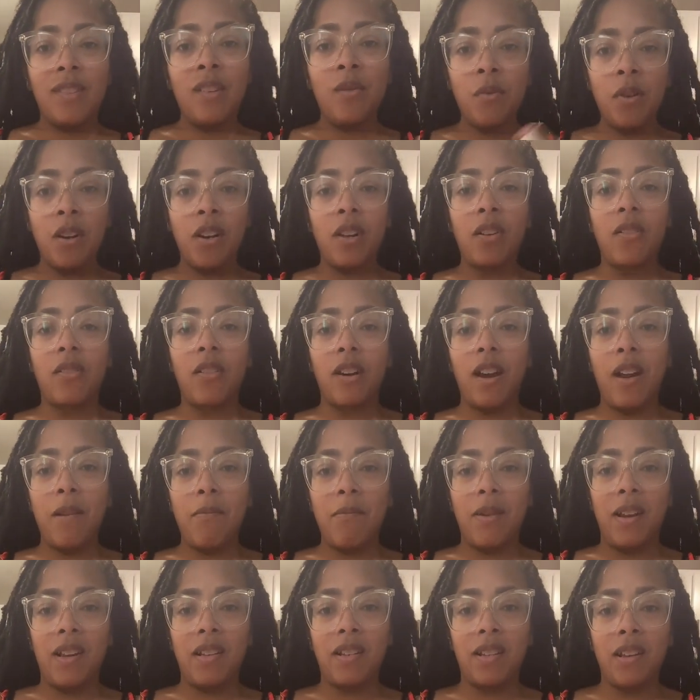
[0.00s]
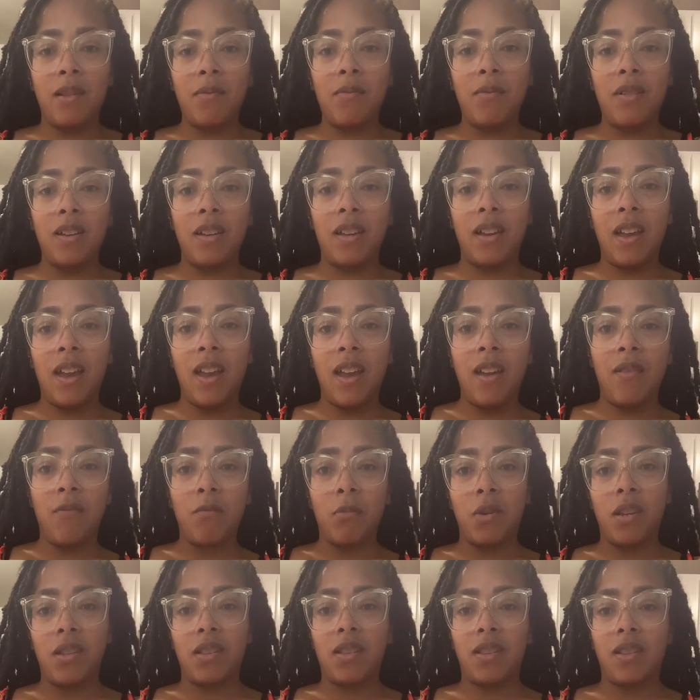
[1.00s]
You want to grab my stomach
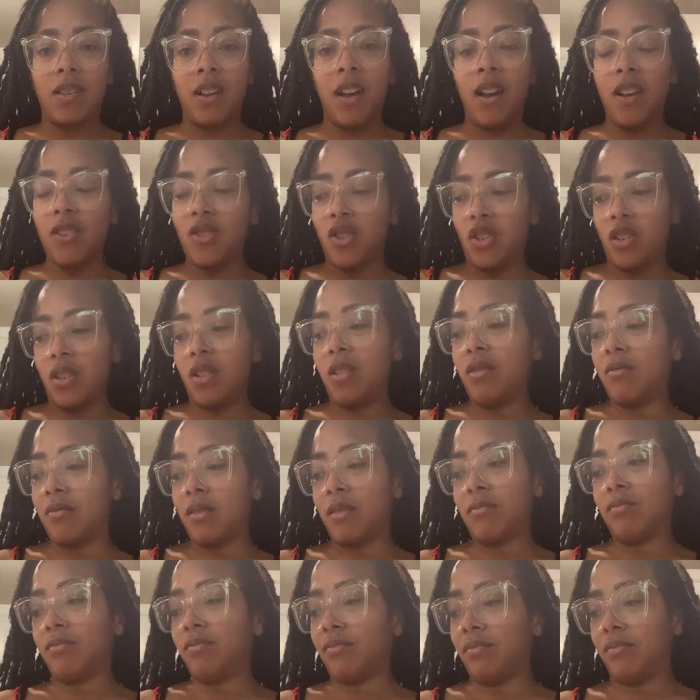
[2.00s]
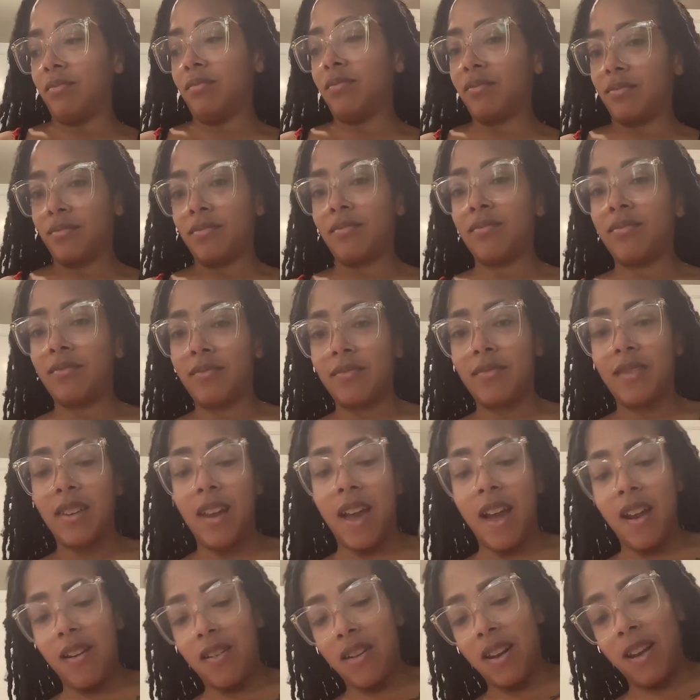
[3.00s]
and massage it.
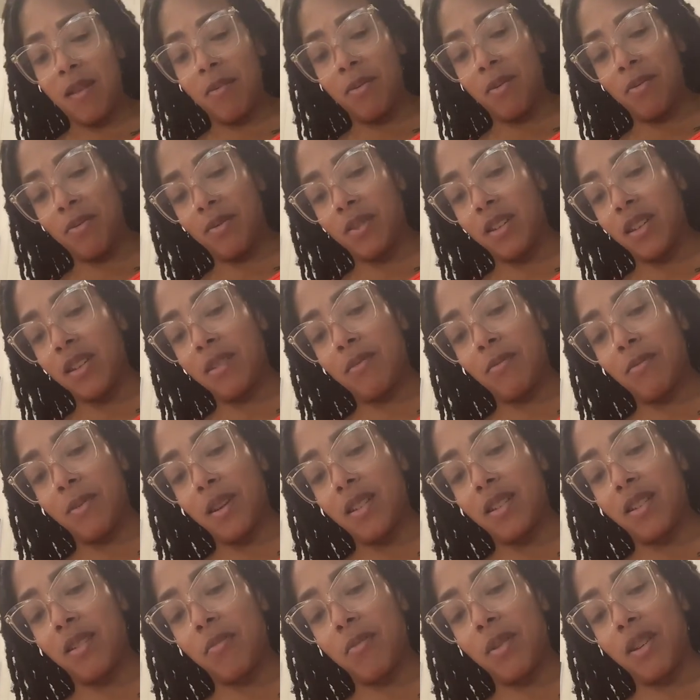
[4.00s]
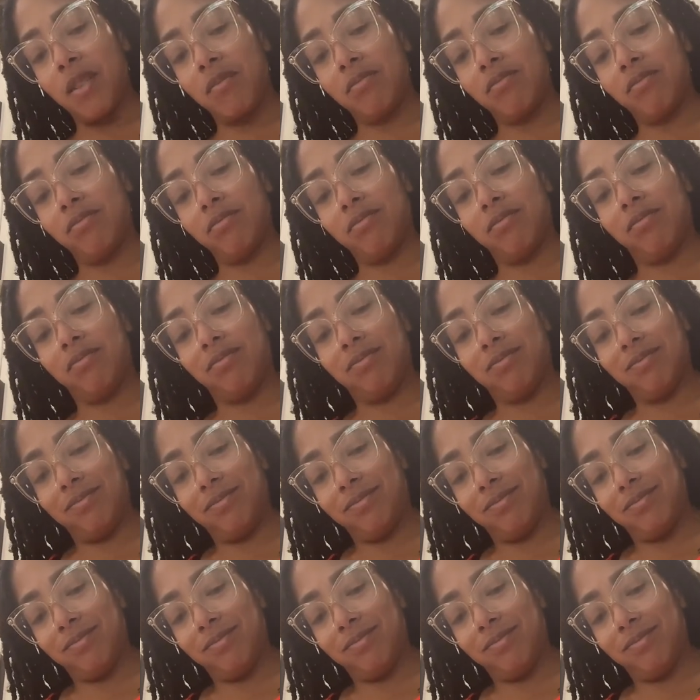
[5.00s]
I don't like people touching my stomach.